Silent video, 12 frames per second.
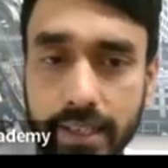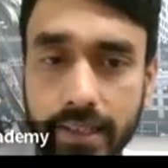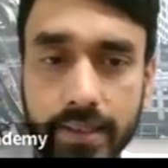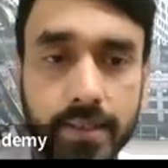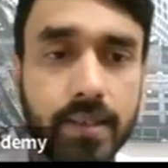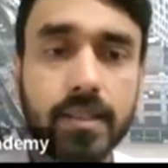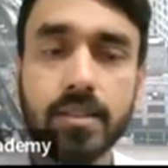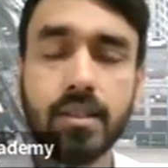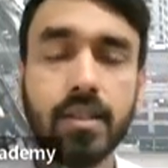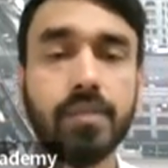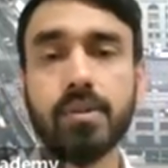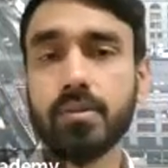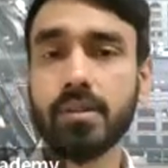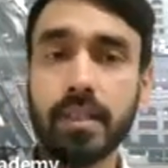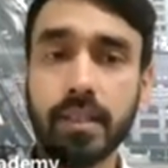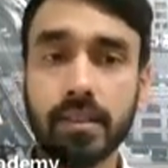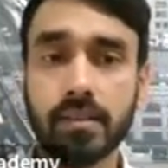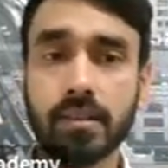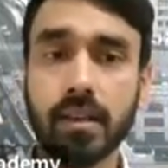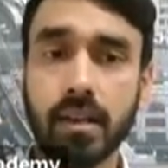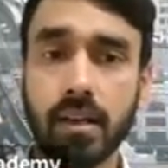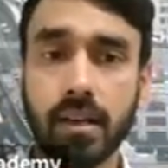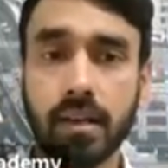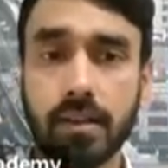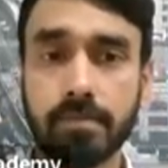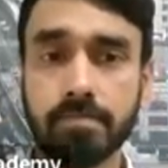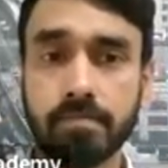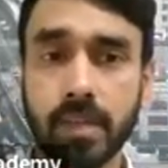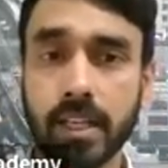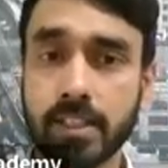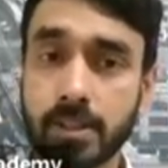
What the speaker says: again. So if you think and